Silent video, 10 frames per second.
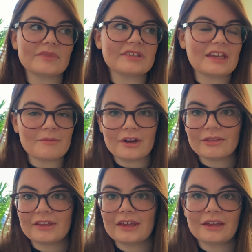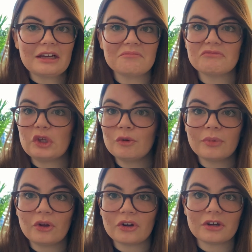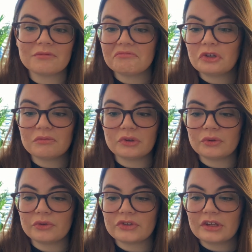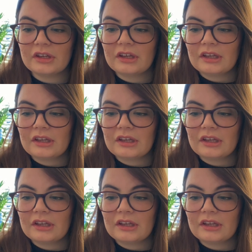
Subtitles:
Same kind of thing. Your blog, your rules.